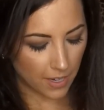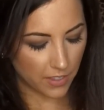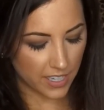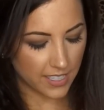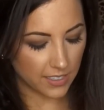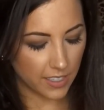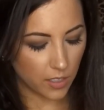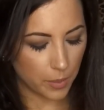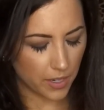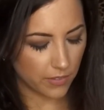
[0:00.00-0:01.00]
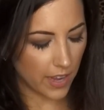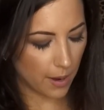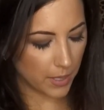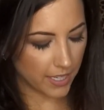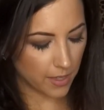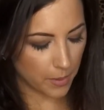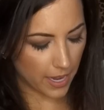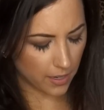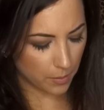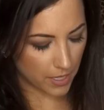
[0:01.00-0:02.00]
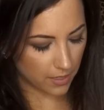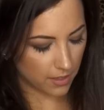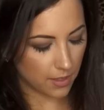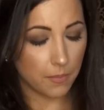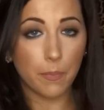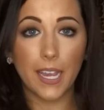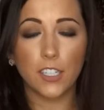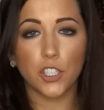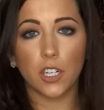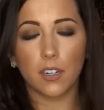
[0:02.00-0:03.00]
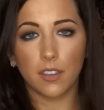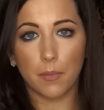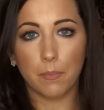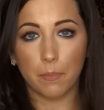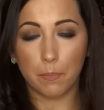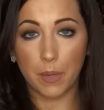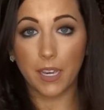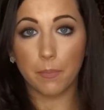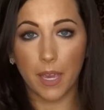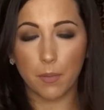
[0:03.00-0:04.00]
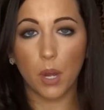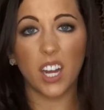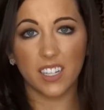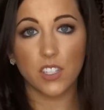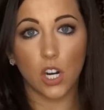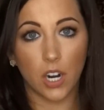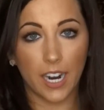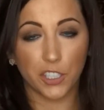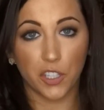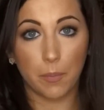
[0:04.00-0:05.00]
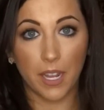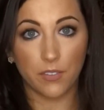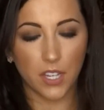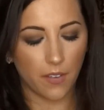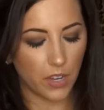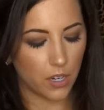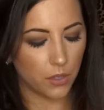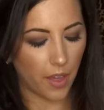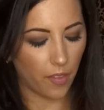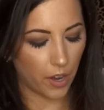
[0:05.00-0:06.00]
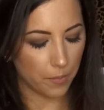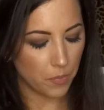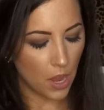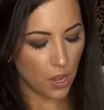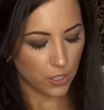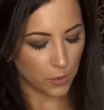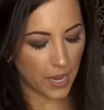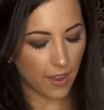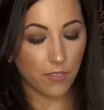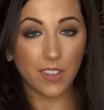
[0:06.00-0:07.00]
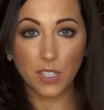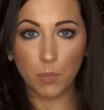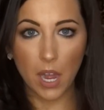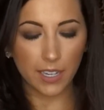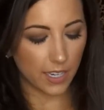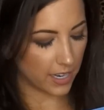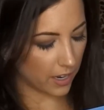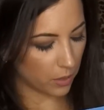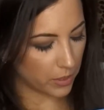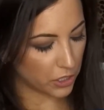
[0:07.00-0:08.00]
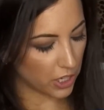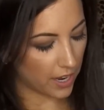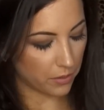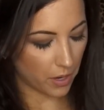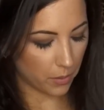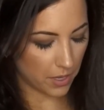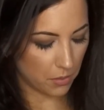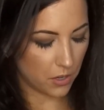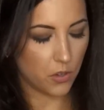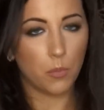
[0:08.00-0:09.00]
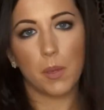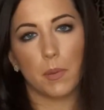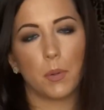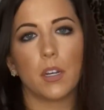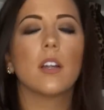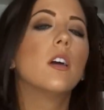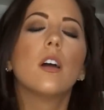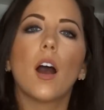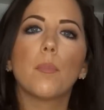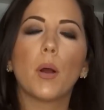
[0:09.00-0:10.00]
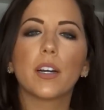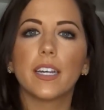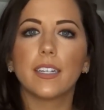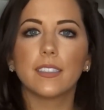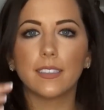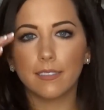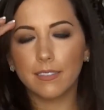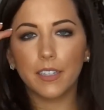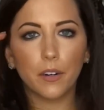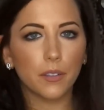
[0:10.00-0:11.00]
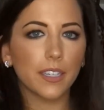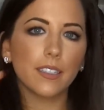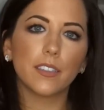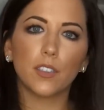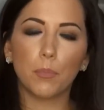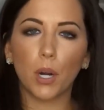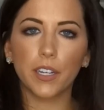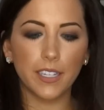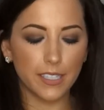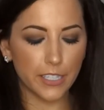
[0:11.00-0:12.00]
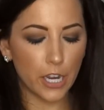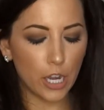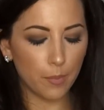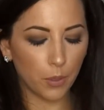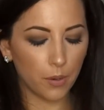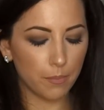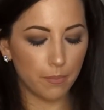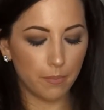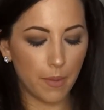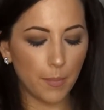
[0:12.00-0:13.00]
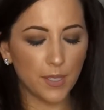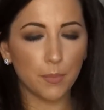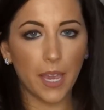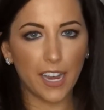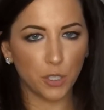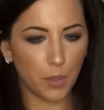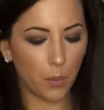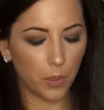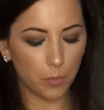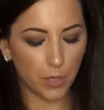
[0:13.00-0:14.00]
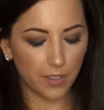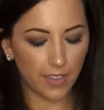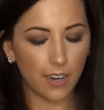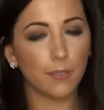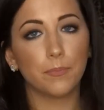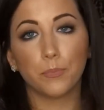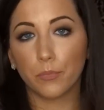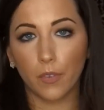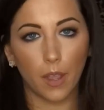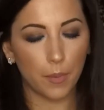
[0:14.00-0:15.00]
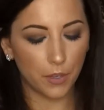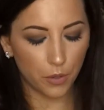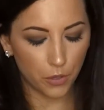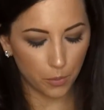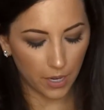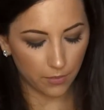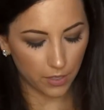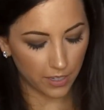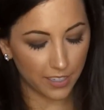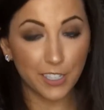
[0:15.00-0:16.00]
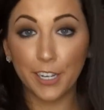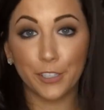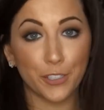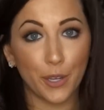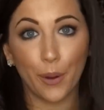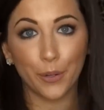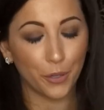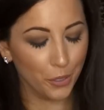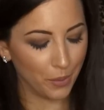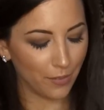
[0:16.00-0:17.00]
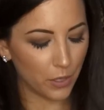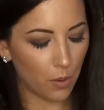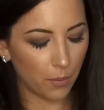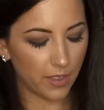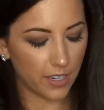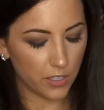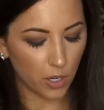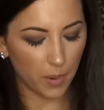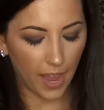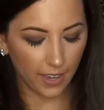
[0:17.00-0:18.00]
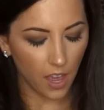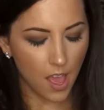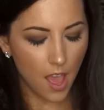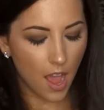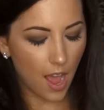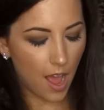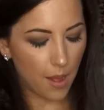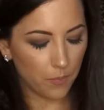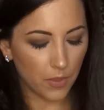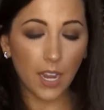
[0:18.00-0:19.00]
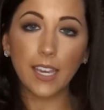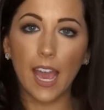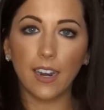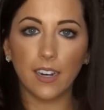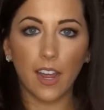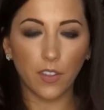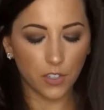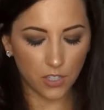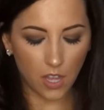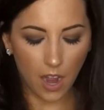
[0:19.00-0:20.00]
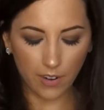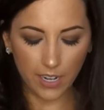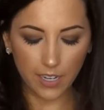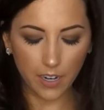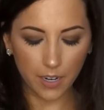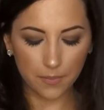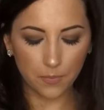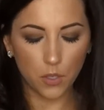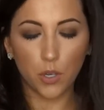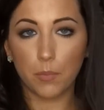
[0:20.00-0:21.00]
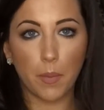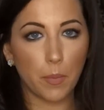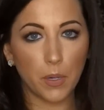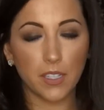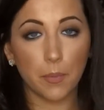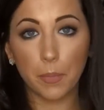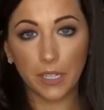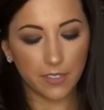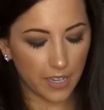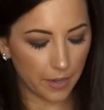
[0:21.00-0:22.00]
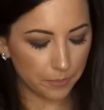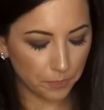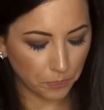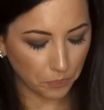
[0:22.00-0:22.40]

There is a little bit of fabric in the bag, but the big main pockets are actually made of Saffiano leather. So we have this pocket here, which I don't know what you could do. Maybe put a parking, you know, like a little parking stub, or maybe some cash, but I wouldn't put it there. I mean, you can do whatever. To each his own. You can do whatever you want with it. It's your bag. Again, another slot right here. You could maybe put some bills in.